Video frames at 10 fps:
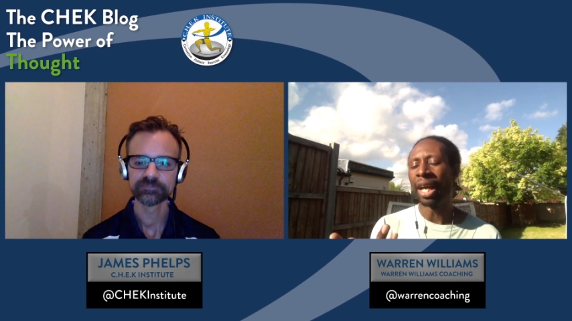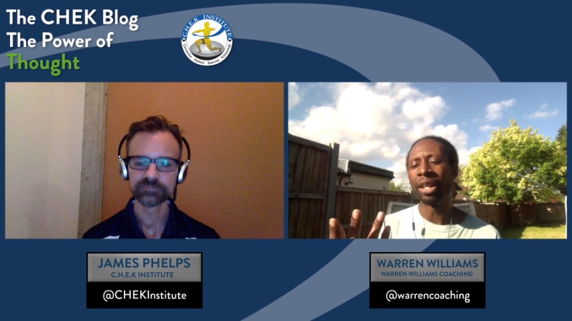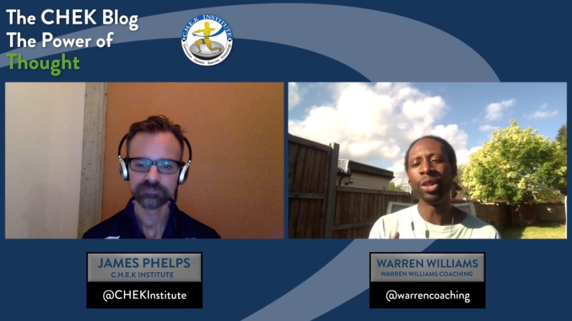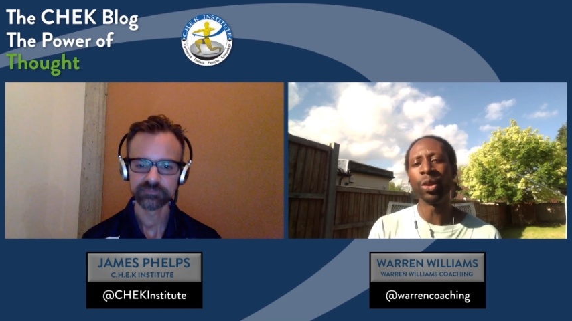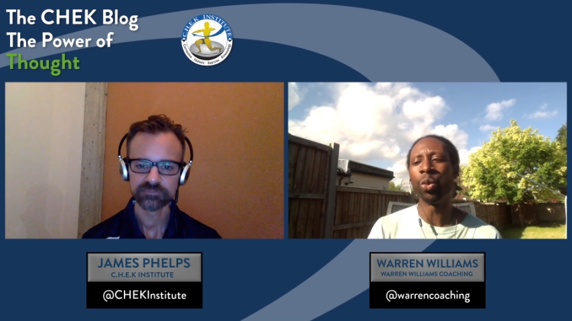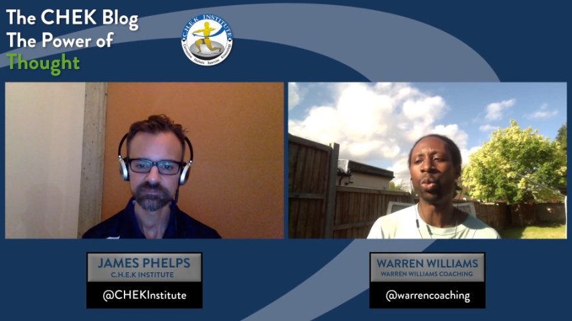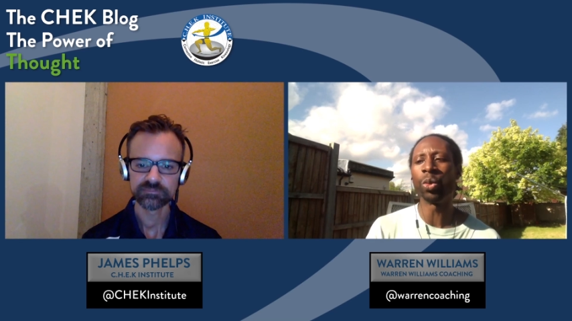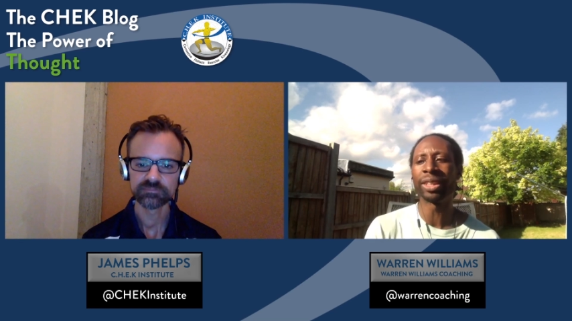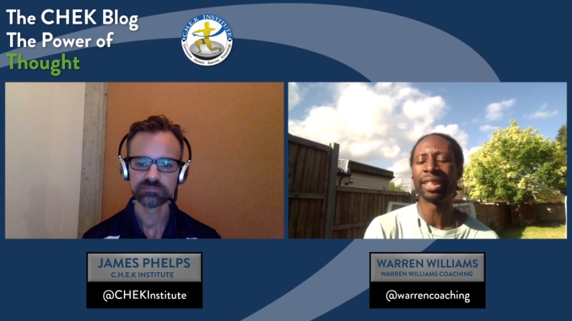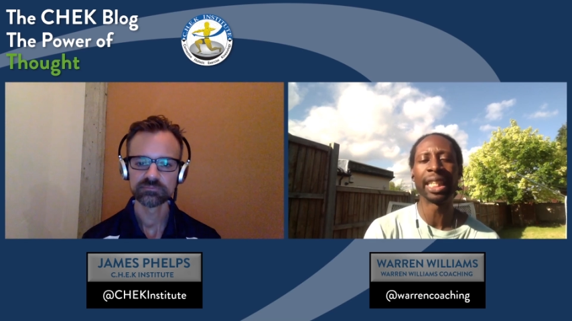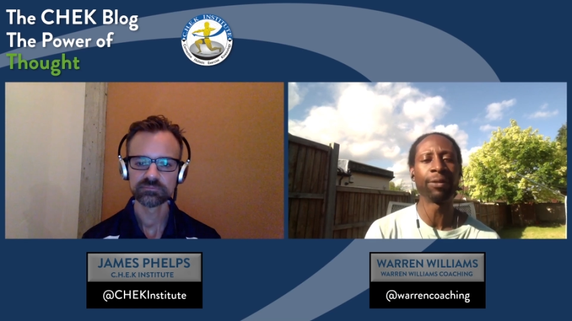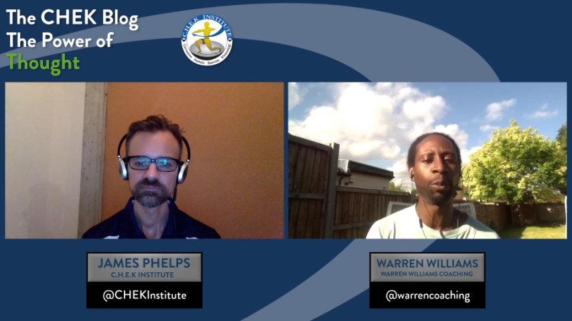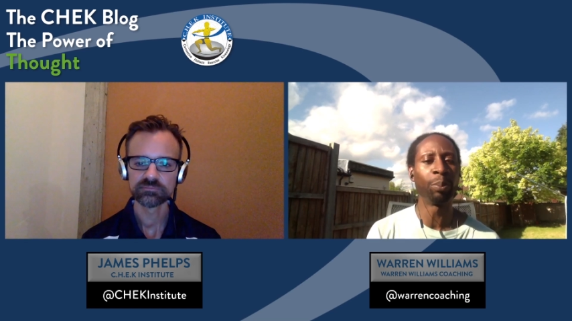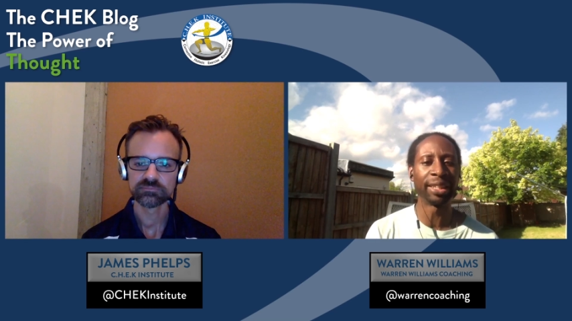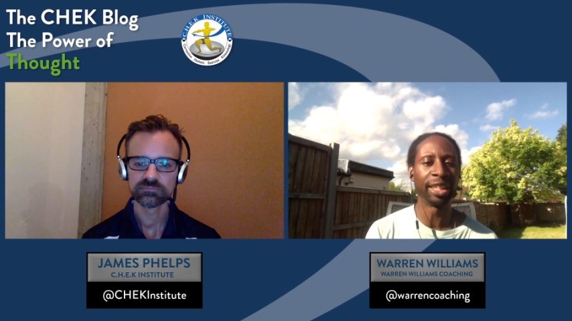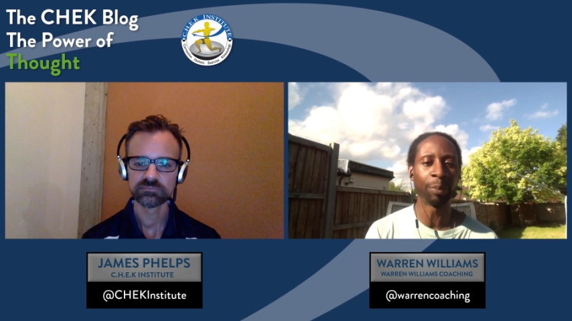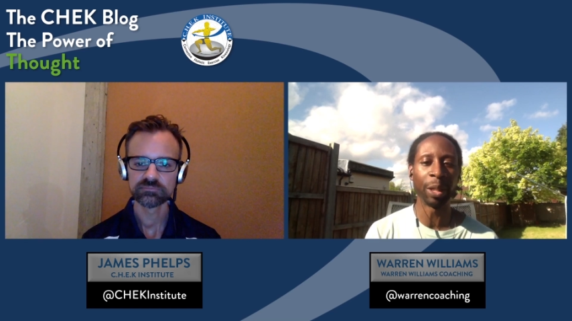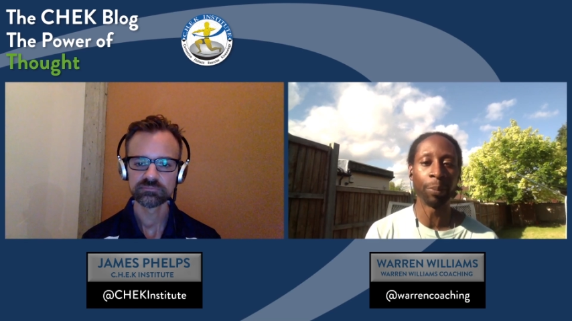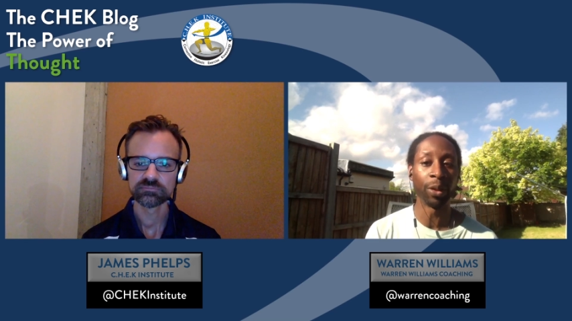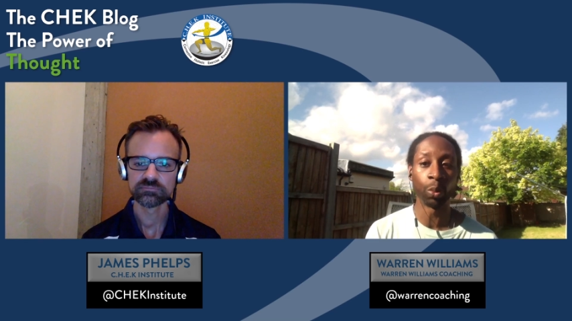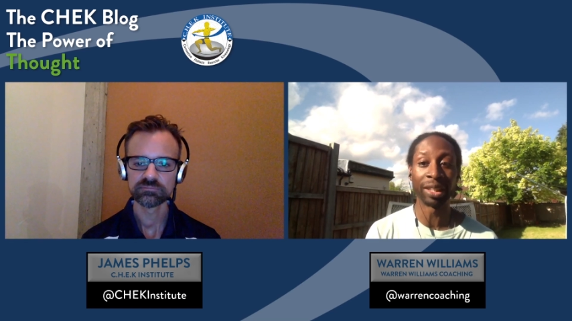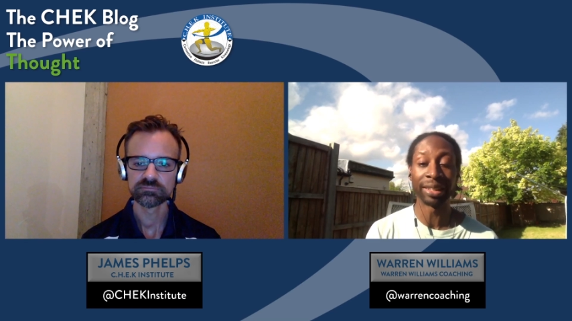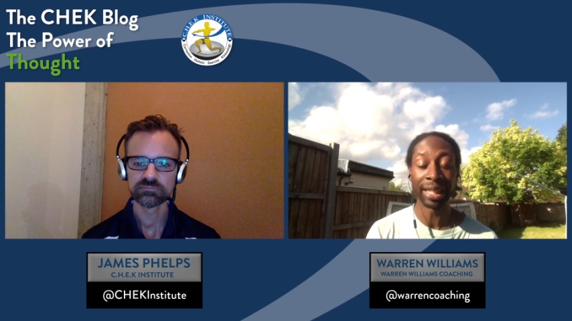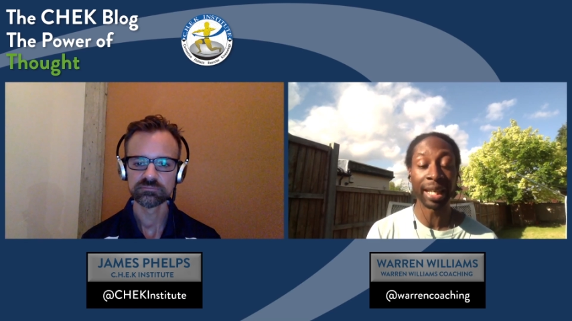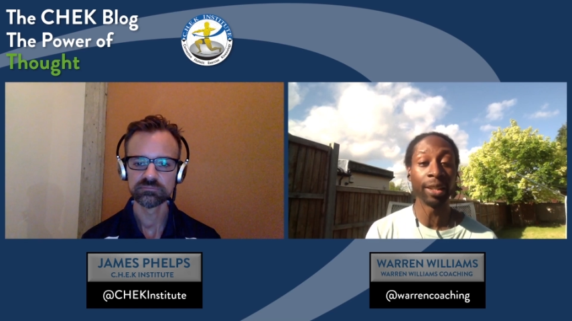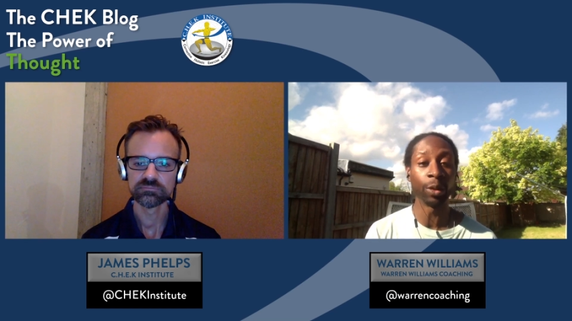Speaker 1: And you know, all successful business people in the world tell